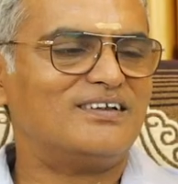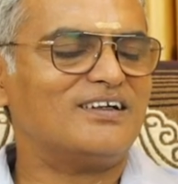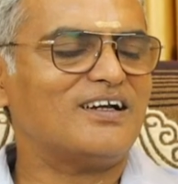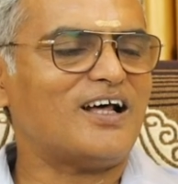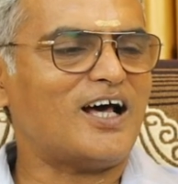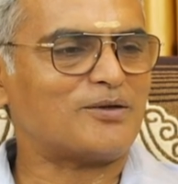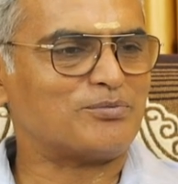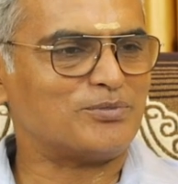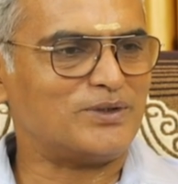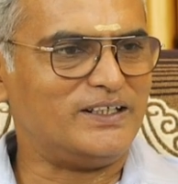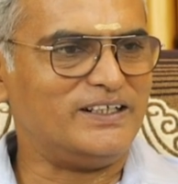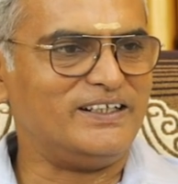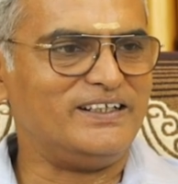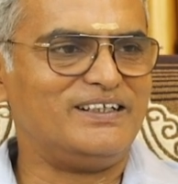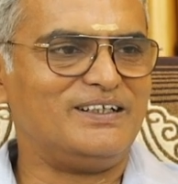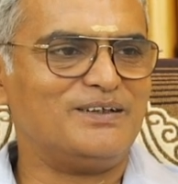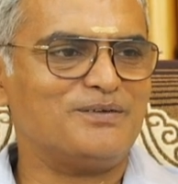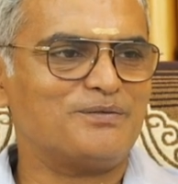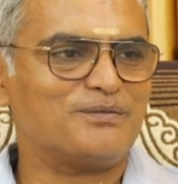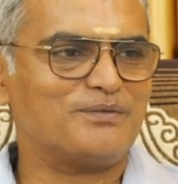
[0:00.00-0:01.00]

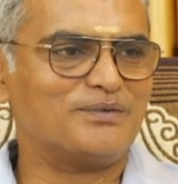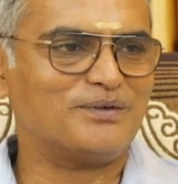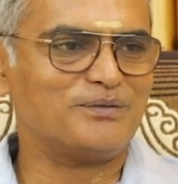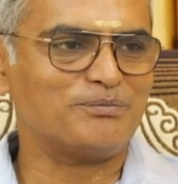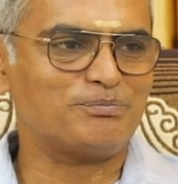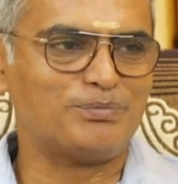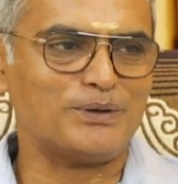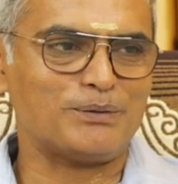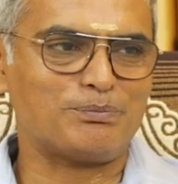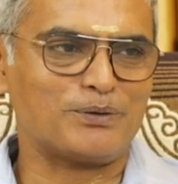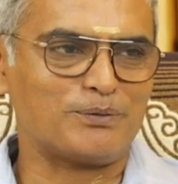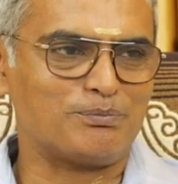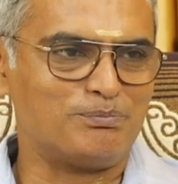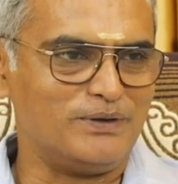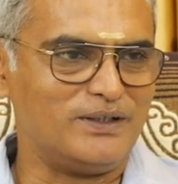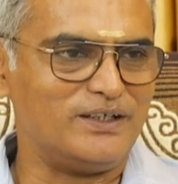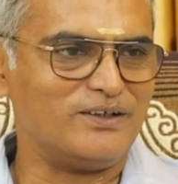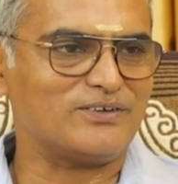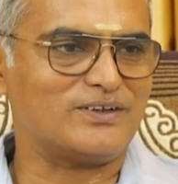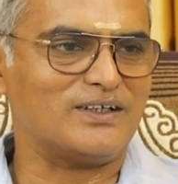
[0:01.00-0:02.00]
Normally, people
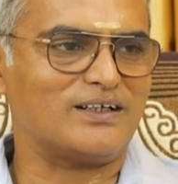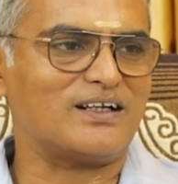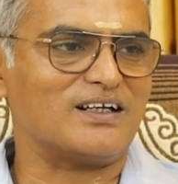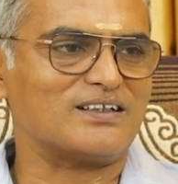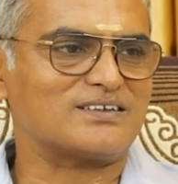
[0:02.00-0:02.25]
believe that